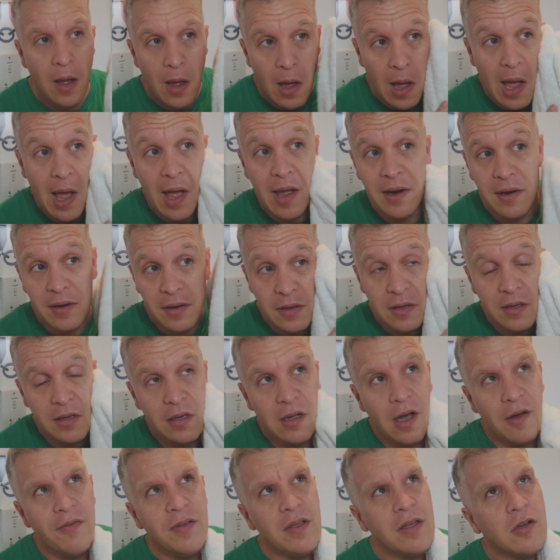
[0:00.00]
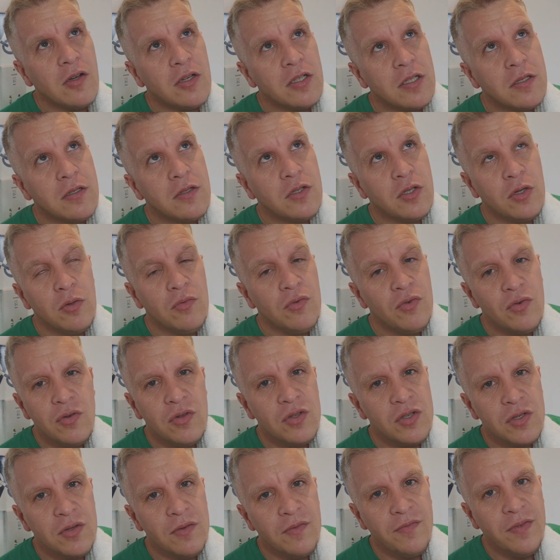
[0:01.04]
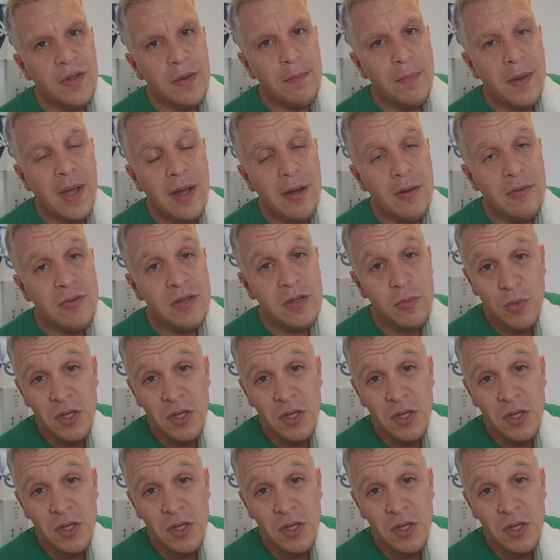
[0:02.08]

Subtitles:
And I think it cost 200 and something pounds,